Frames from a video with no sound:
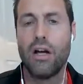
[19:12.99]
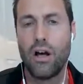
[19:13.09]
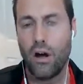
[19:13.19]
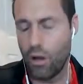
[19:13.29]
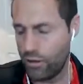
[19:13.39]

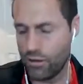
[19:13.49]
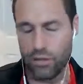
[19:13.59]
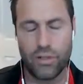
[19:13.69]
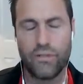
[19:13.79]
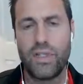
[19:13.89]
All the
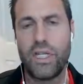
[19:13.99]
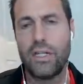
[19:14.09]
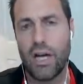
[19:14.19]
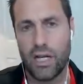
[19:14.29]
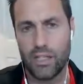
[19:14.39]
sort of
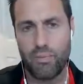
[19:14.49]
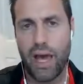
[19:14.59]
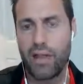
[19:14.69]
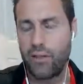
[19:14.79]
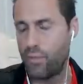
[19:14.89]
detox
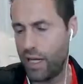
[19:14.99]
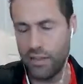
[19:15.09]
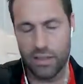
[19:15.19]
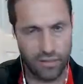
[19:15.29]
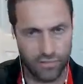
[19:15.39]
pathways
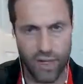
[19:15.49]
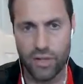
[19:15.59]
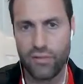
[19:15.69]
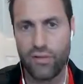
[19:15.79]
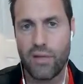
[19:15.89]
in the fight or
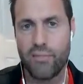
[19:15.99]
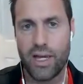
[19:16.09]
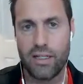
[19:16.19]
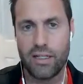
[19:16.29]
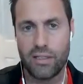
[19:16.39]
flight
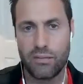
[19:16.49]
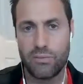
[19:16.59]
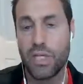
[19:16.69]
mechanism